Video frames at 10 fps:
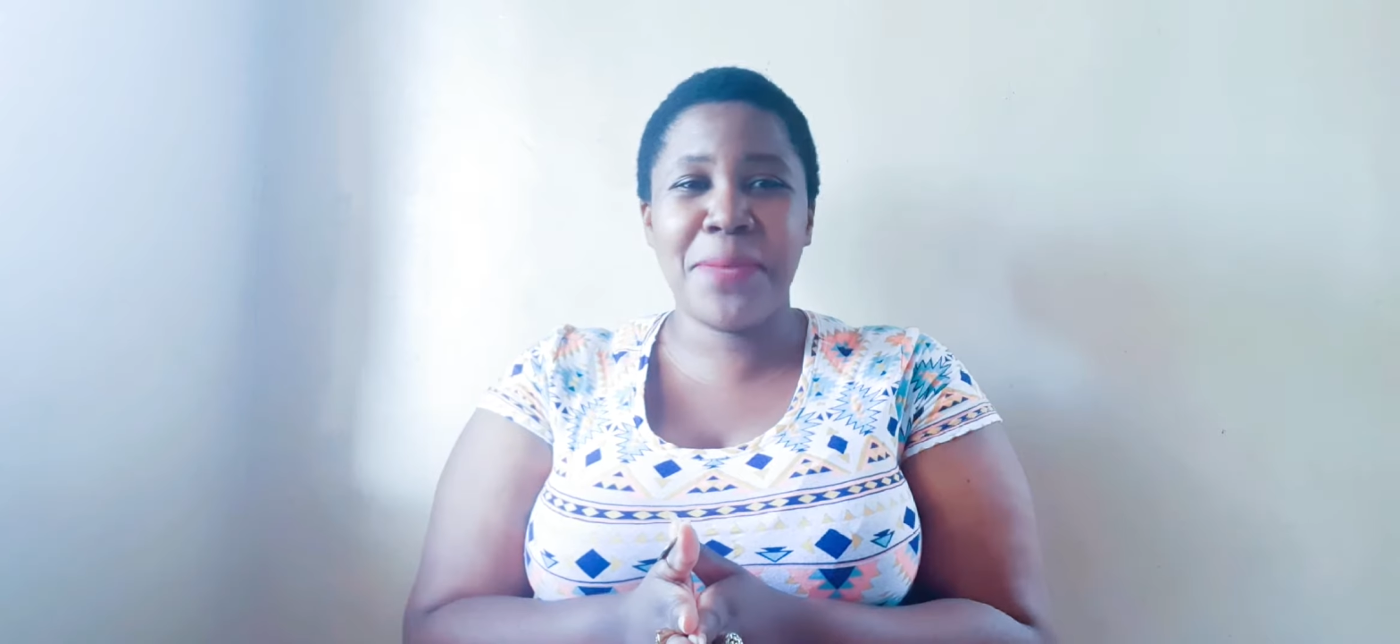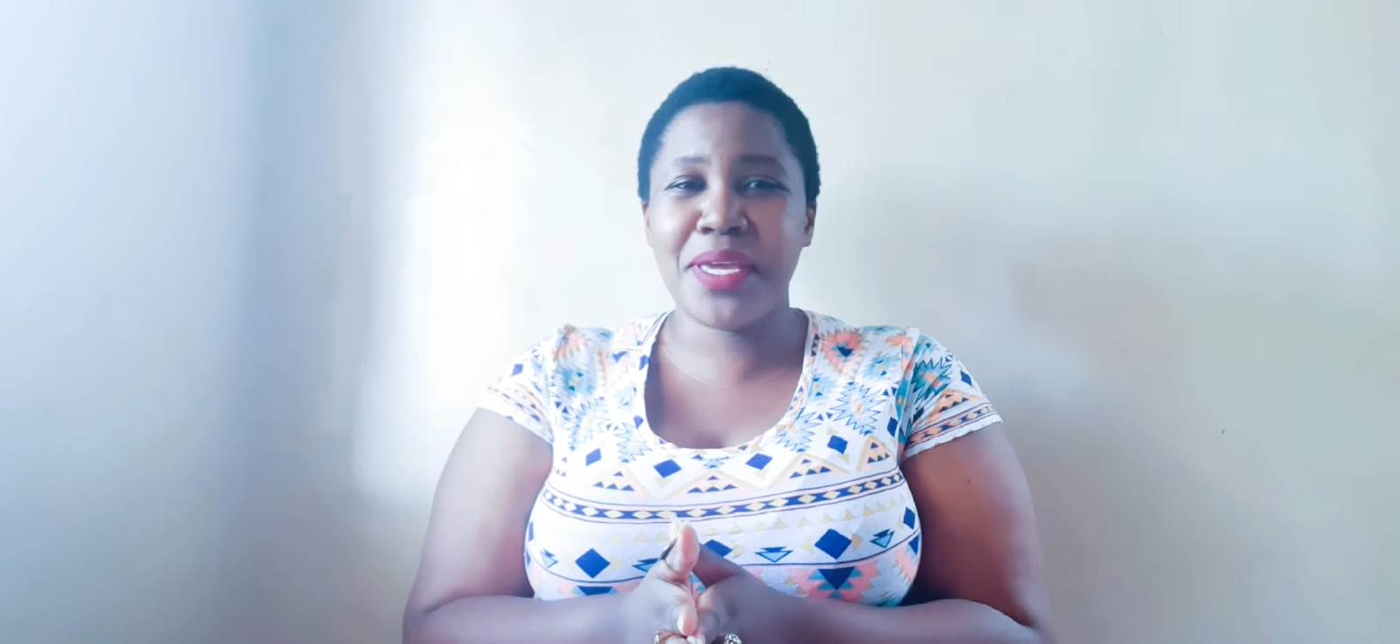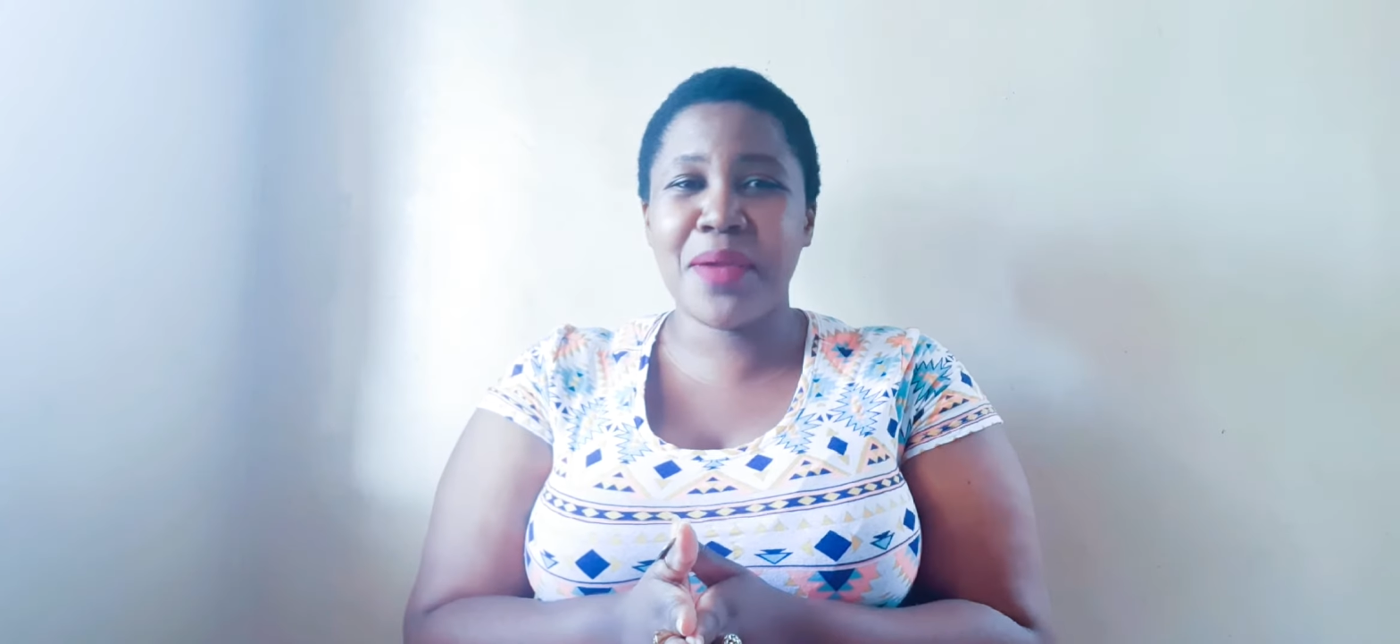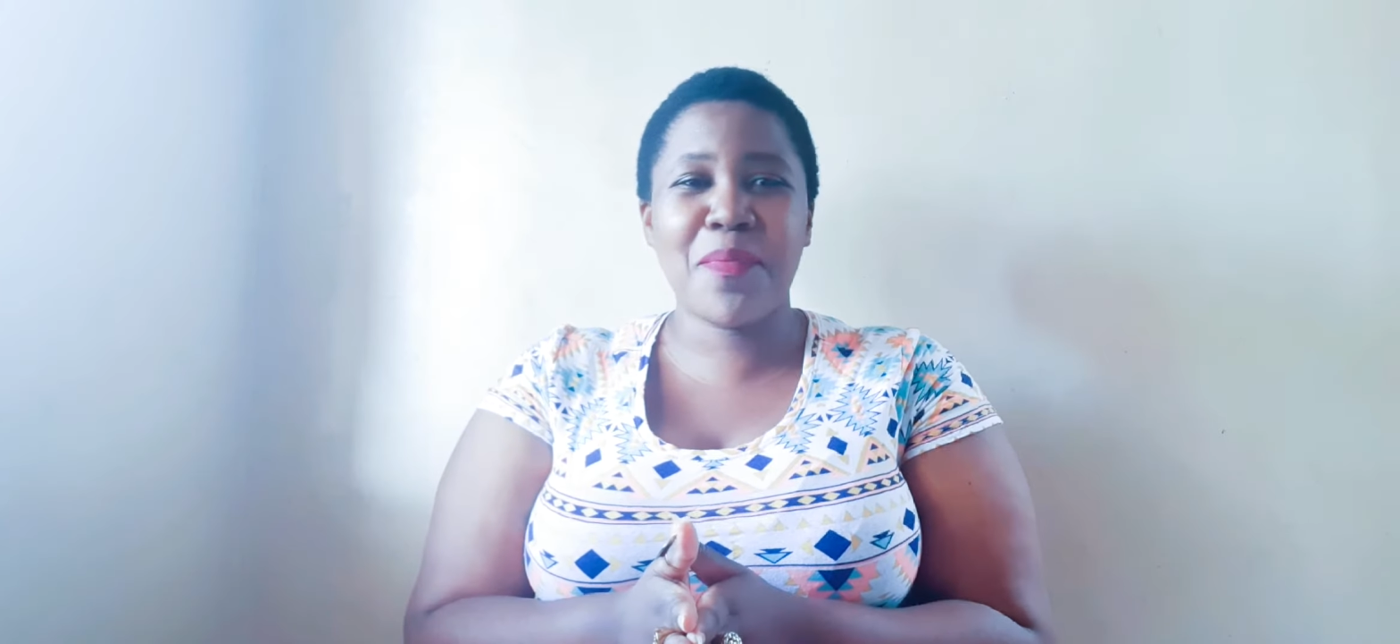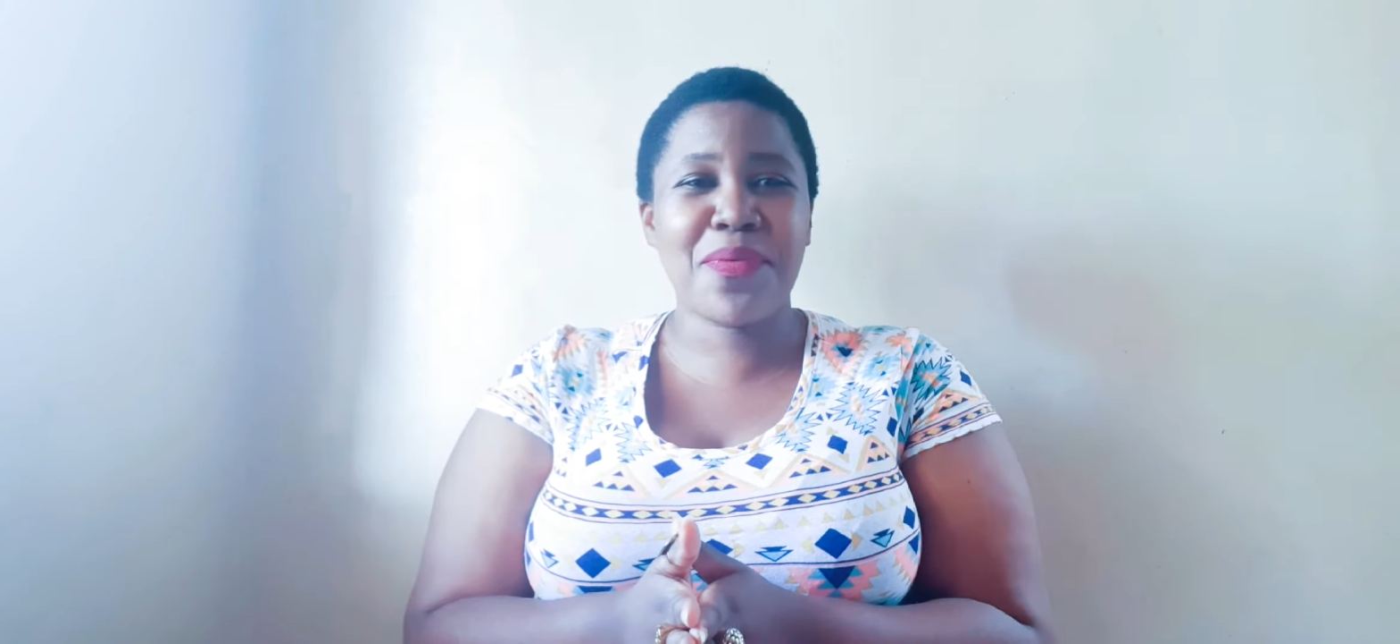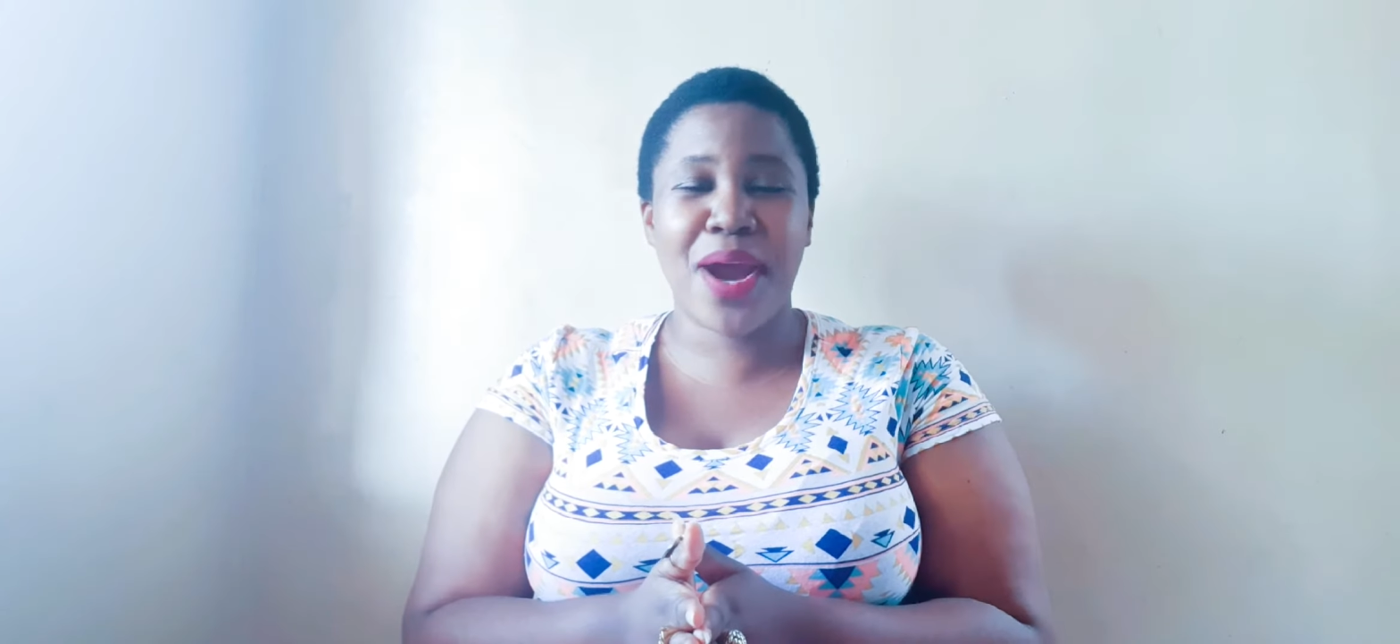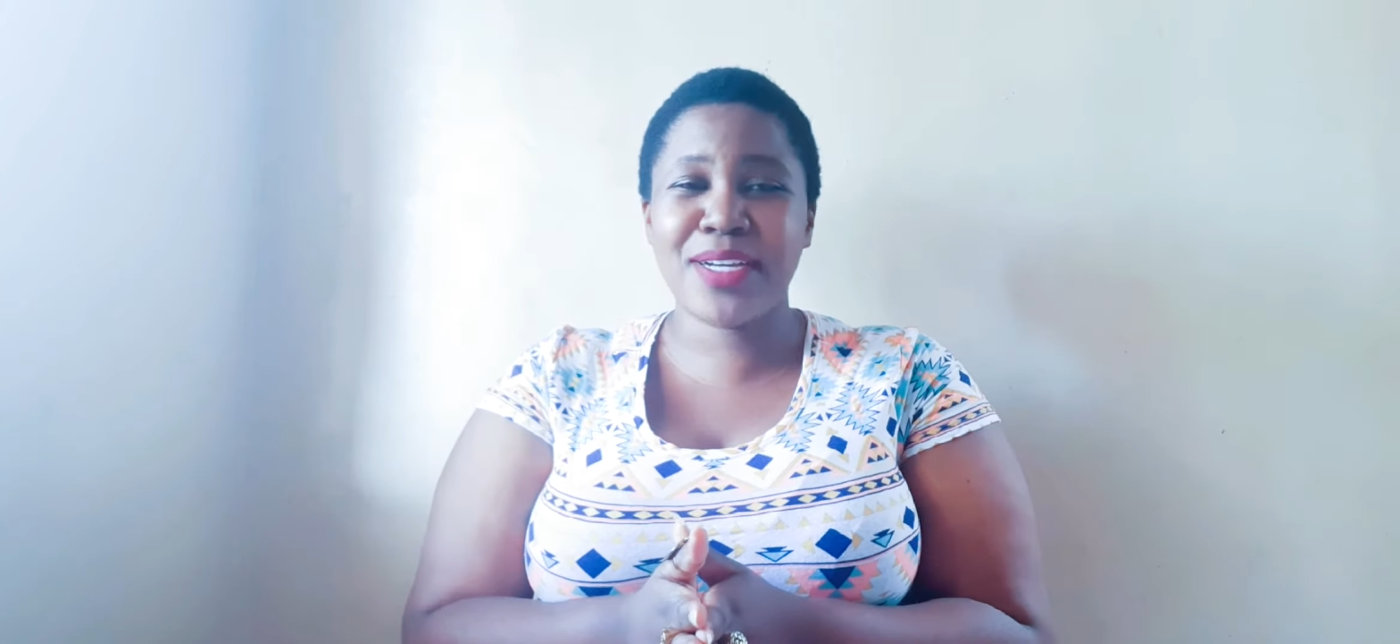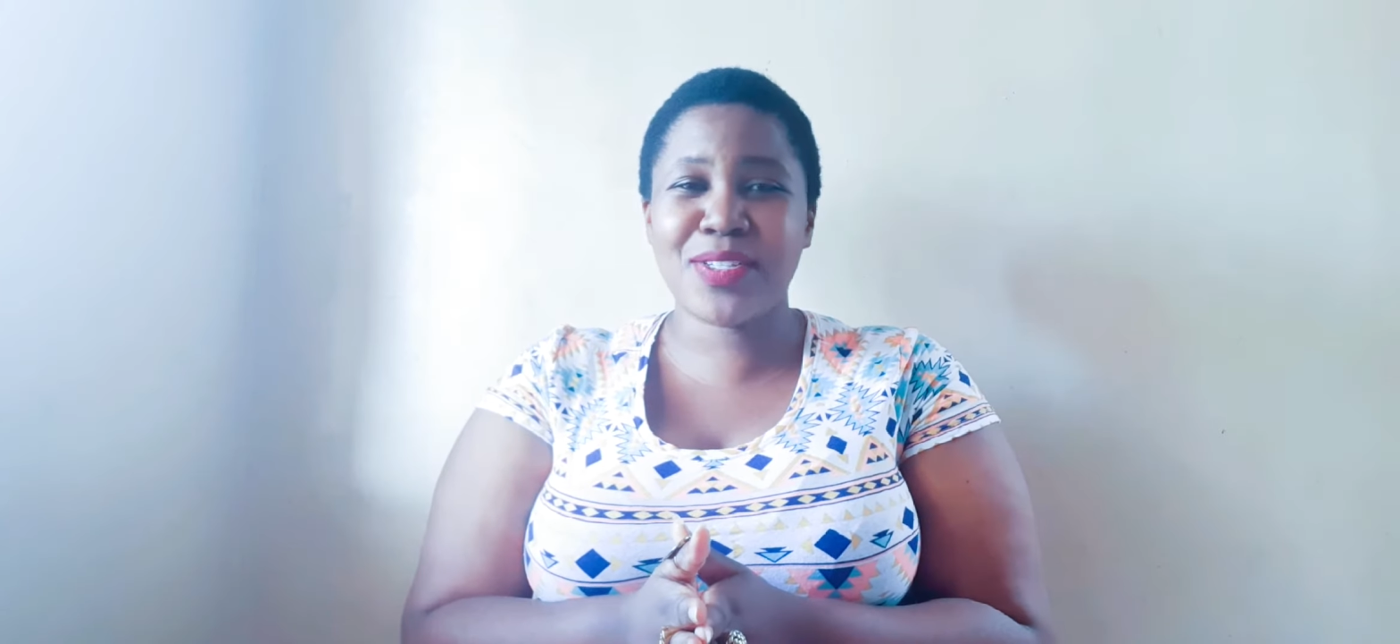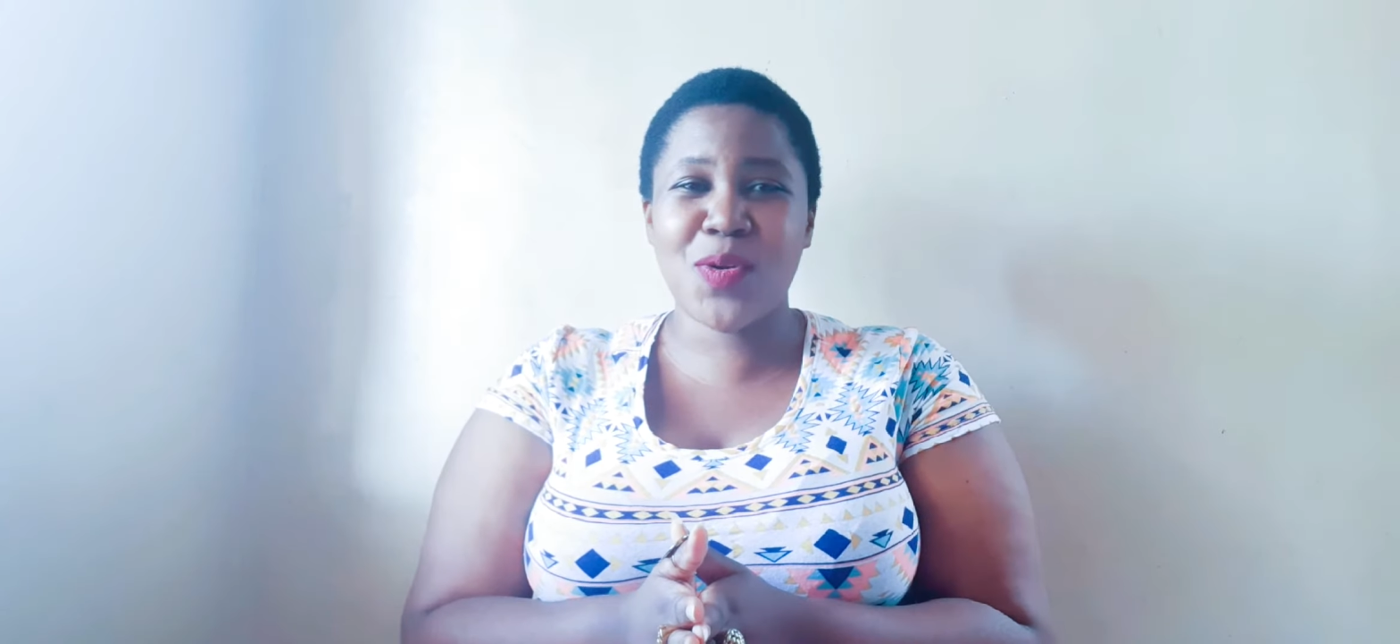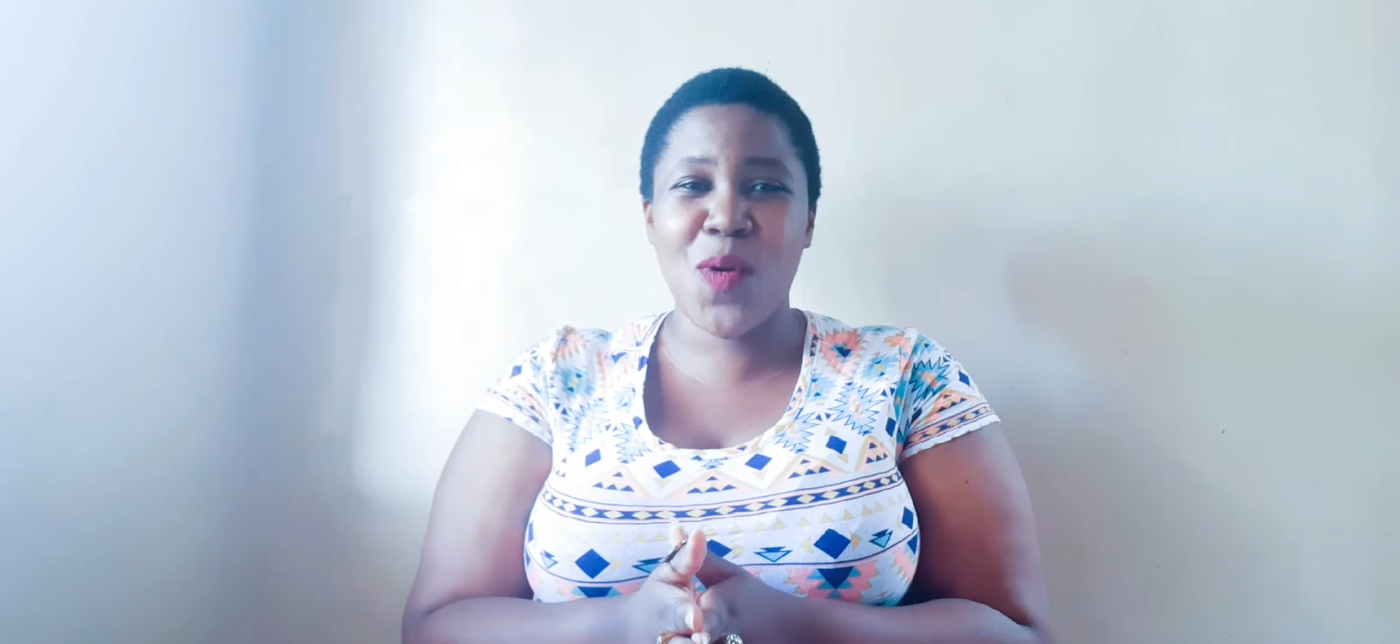be
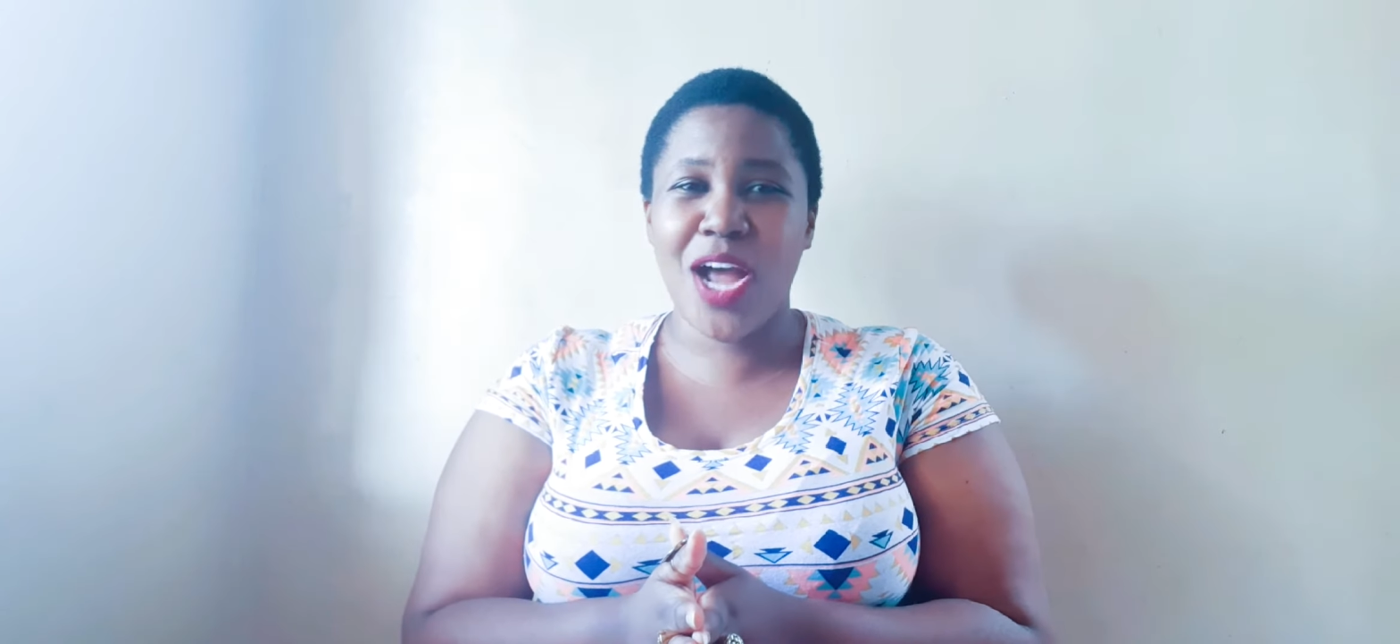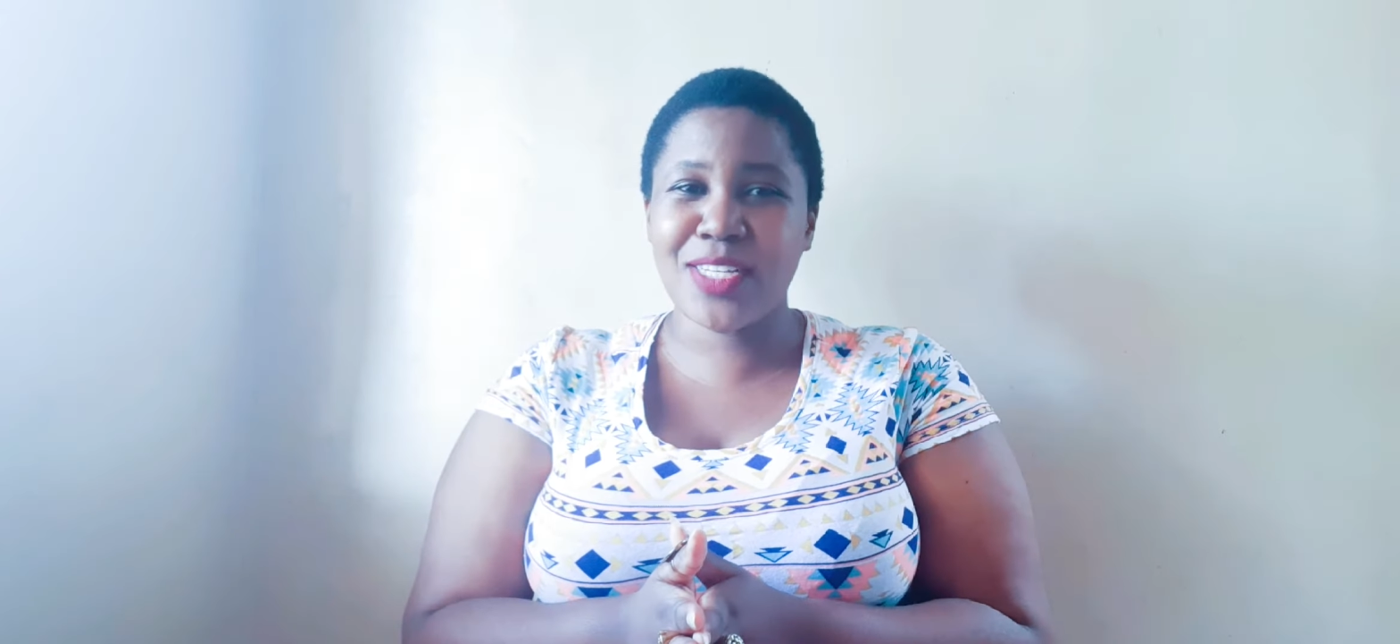practical